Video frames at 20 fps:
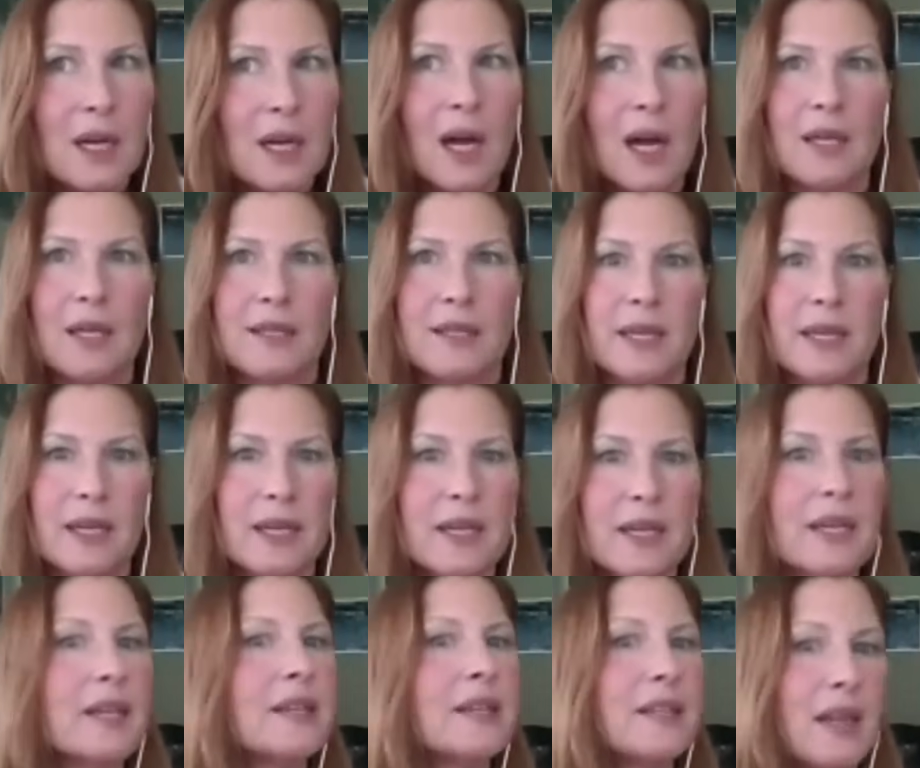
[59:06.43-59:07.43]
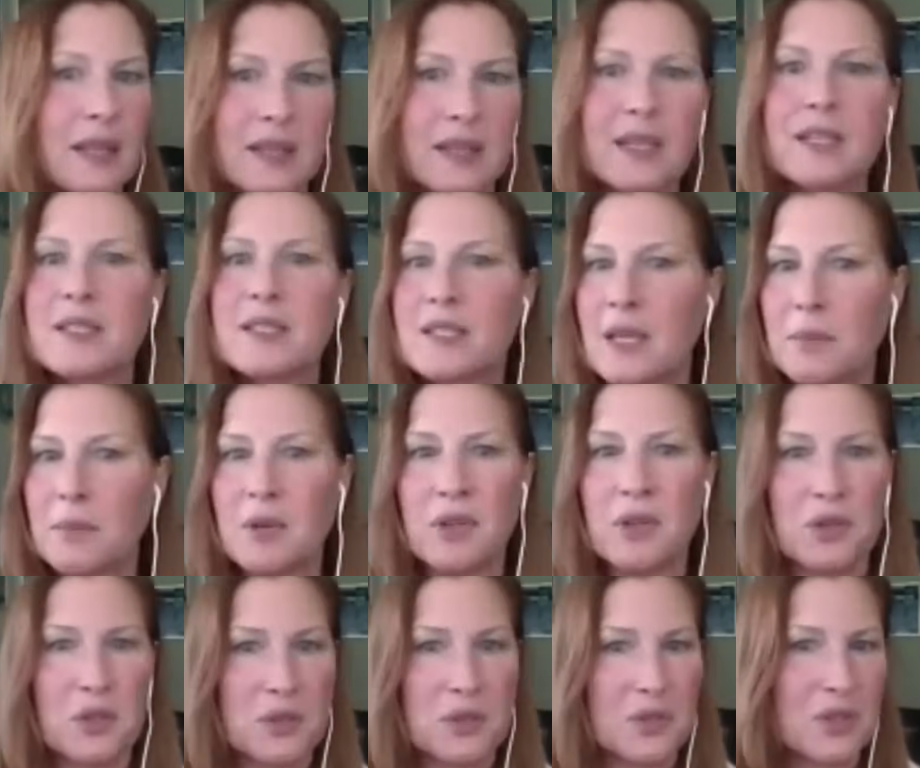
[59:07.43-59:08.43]
I think I think some of
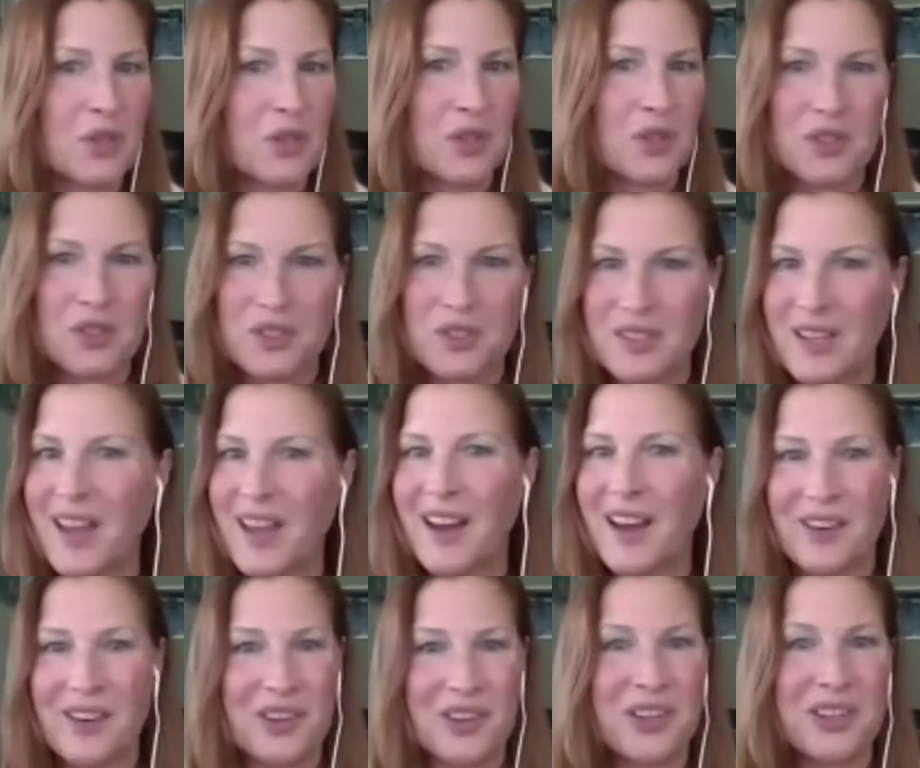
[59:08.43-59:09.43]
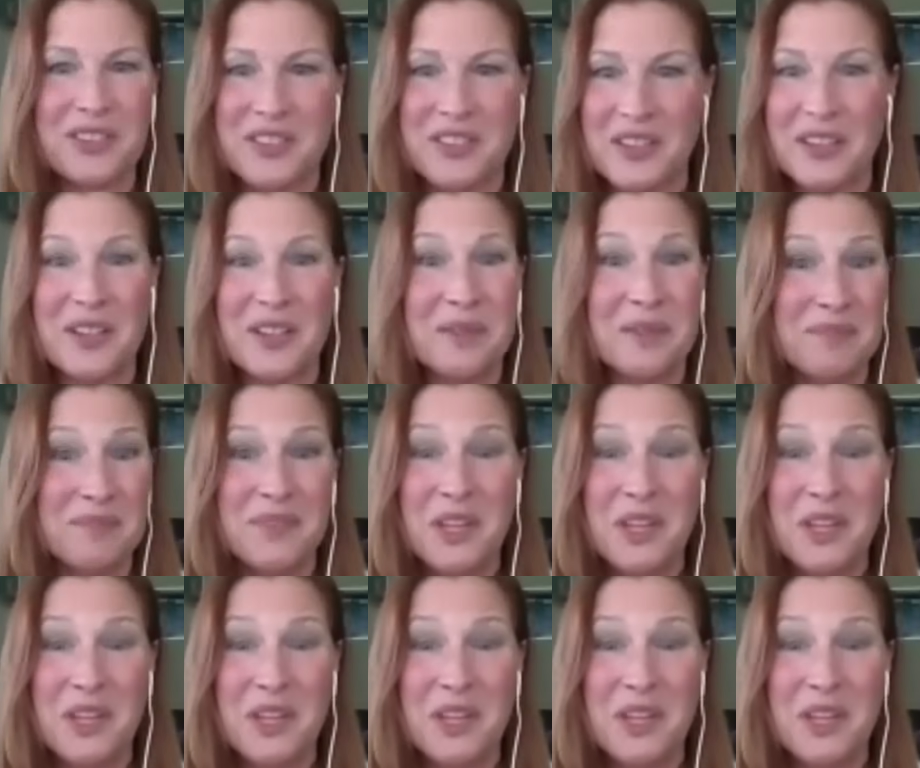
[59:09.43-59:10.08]
those girls had a hard time.